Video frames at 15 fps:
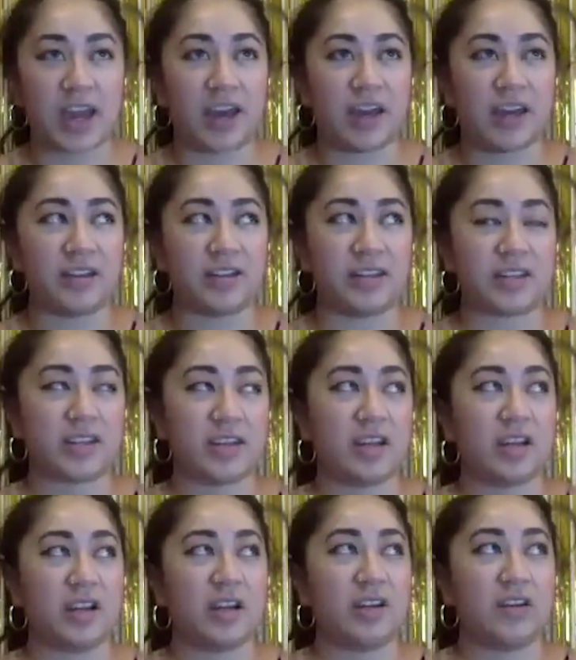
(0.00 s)
and
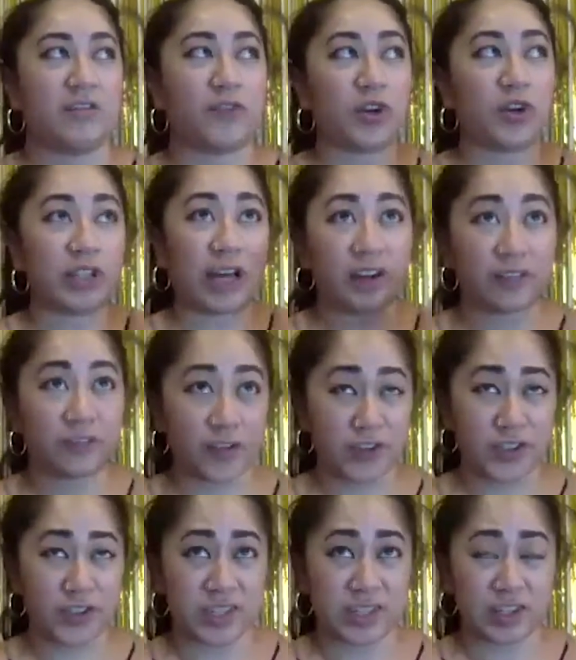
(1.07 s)
for a lot of
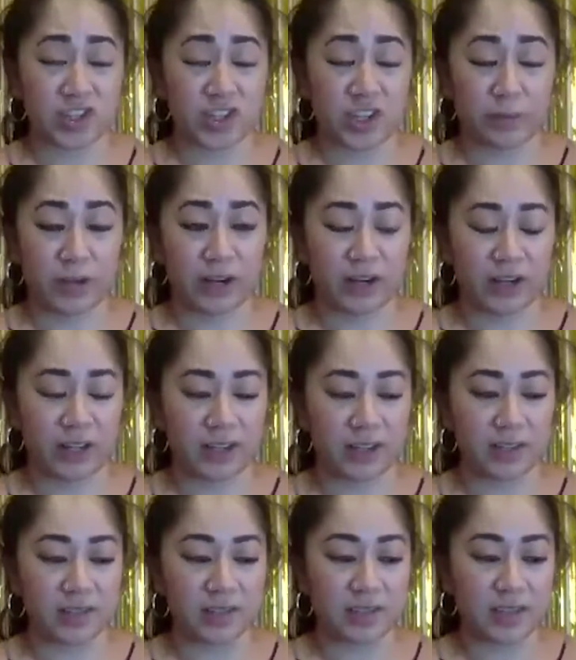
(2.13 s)
first and second gen
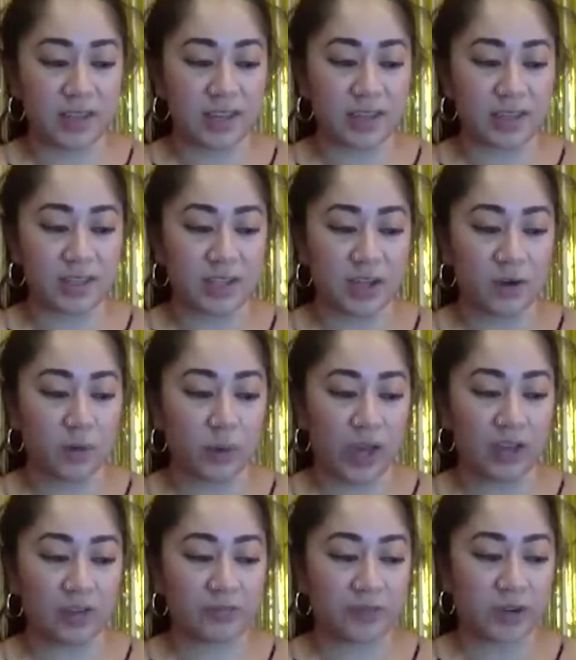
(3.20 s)
Americans is a
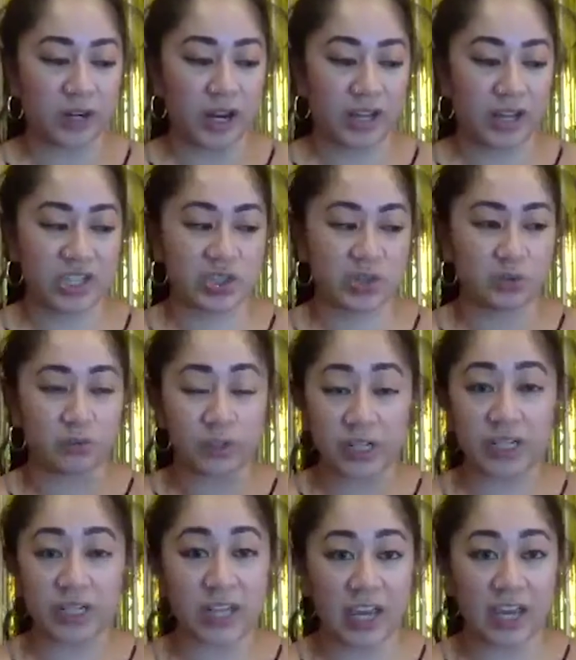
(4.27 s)
way for us to
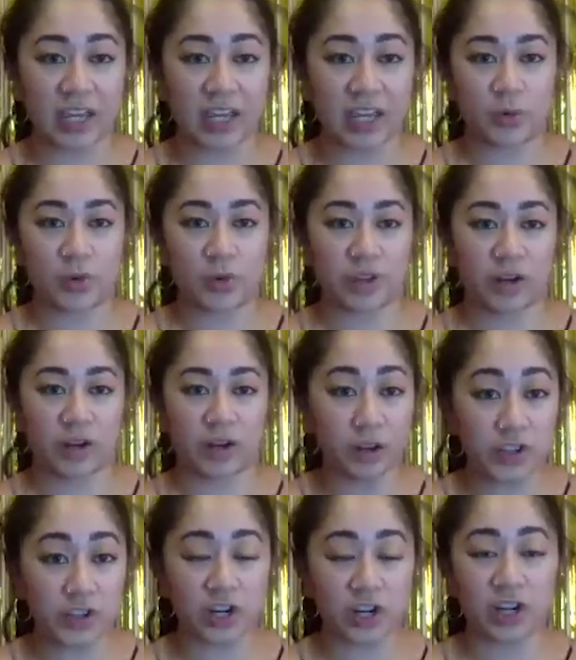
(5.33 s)
re-engage with our
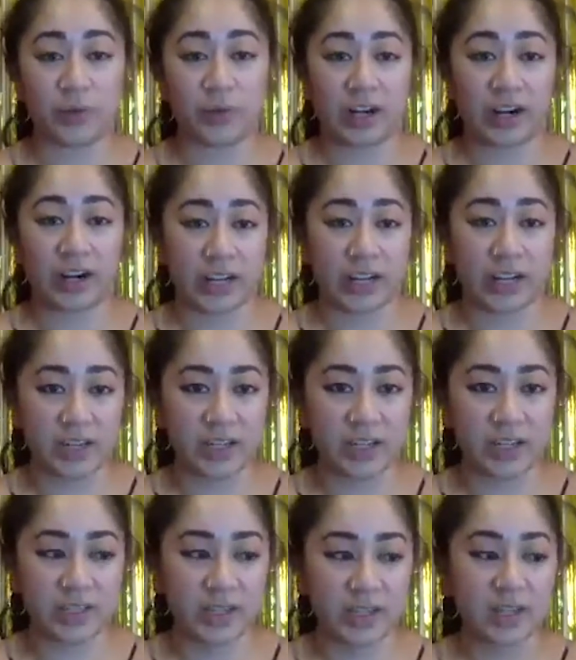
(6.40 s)
culture and with our
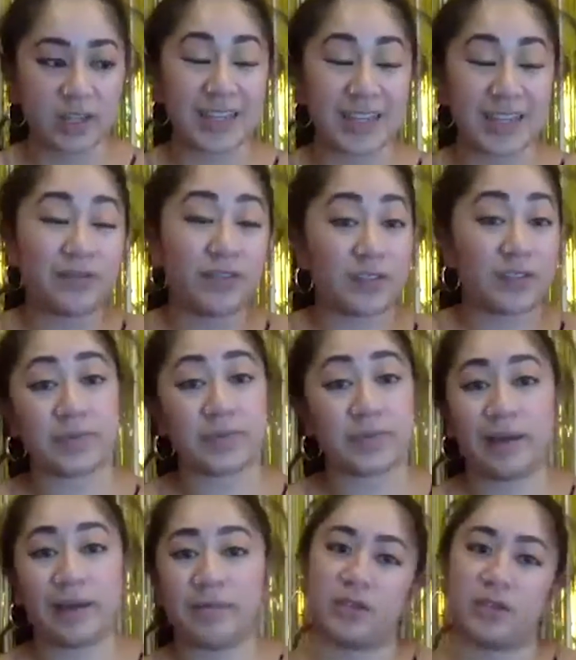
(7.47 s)
identities, even if
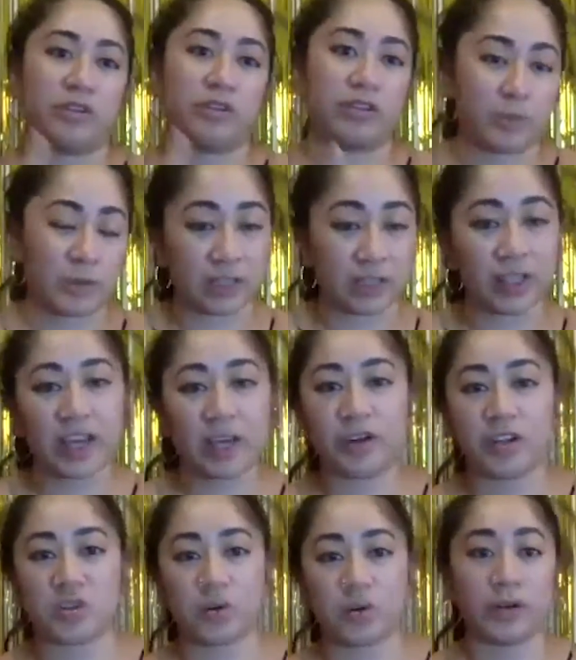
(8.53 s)
sometimes like we don't speak the
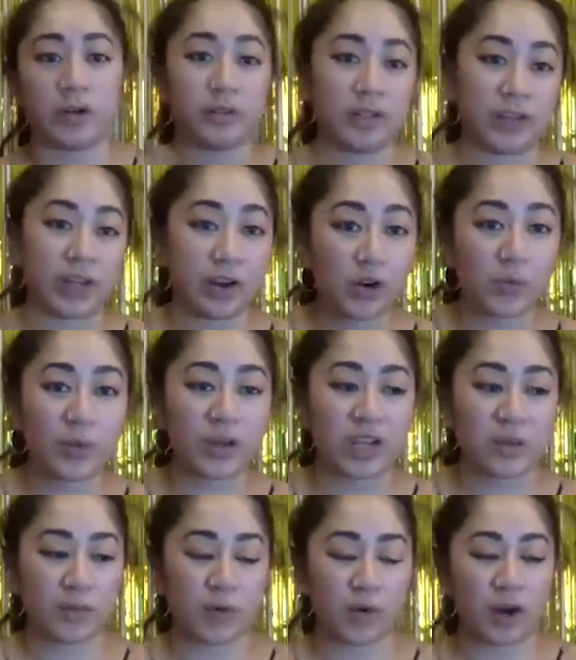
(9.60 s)
language or we don't live at home
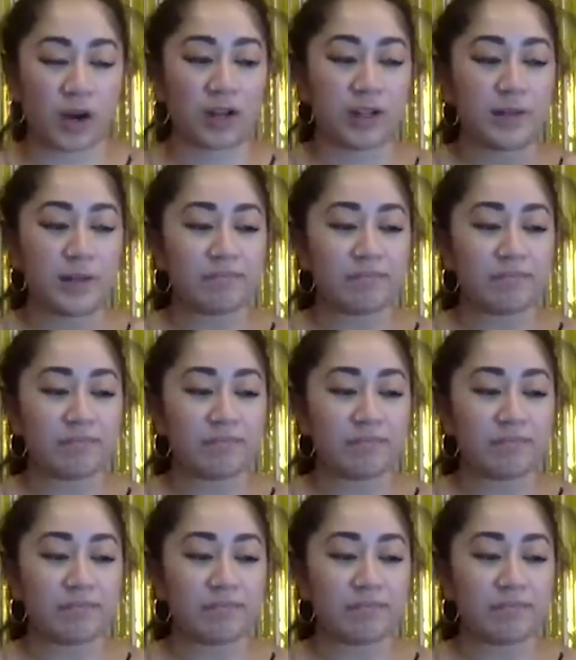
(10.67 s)
anymore.